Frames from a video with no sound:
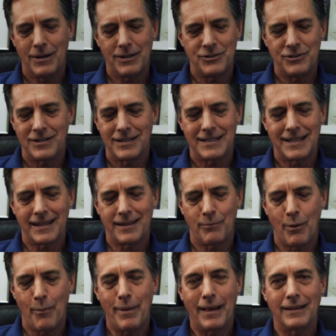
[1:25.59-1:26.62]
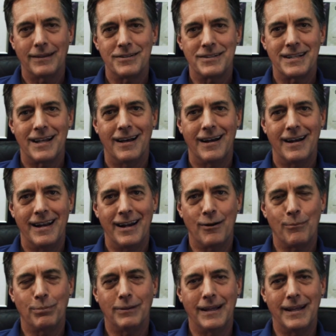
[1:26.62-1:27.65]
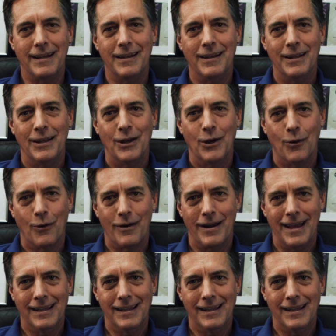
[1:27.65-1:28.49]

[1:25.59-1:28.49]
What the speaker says: much just like the propellers on an airplane or a